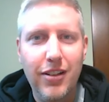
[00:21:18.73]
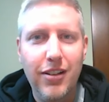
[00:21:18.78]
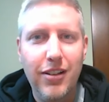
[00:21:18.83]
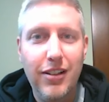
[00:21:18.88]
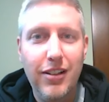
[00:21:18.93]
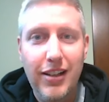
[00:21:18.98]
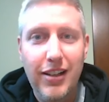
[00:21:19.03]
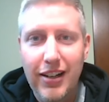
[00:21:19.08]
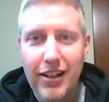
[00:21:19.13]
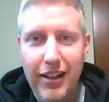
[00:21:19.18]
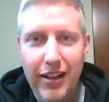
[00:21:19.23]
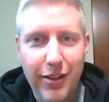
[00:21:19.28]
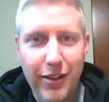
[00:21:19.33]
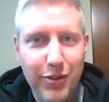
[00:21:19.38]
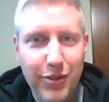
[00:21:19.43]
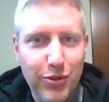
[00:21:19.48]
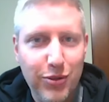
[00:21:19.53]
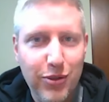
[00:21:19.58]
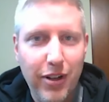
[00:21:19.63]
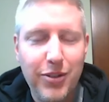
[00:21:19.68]
an NIL
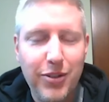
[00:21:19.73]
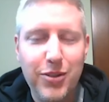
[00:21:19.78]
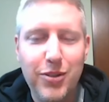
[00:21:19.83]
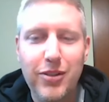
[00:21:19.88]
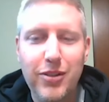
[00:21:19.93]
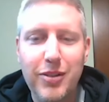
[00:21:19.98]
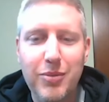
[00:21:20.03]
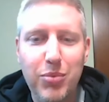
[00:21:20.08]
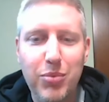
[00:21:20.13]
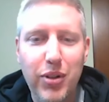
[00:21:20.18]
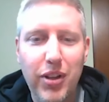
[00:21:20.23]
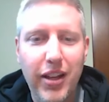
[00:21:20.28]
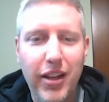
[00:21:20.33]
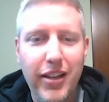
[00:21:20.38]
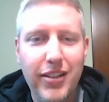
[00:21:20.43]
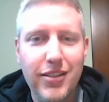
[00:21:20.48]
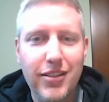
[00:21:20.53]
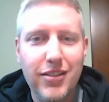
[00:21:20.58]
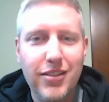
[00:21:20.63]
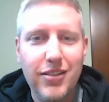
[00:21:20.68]
structure in
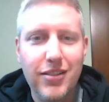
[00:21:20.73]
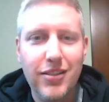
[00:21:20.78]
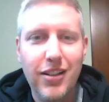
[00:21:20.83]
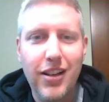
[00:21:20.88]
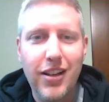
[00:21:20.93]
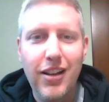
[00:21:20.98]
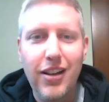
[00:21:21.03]
place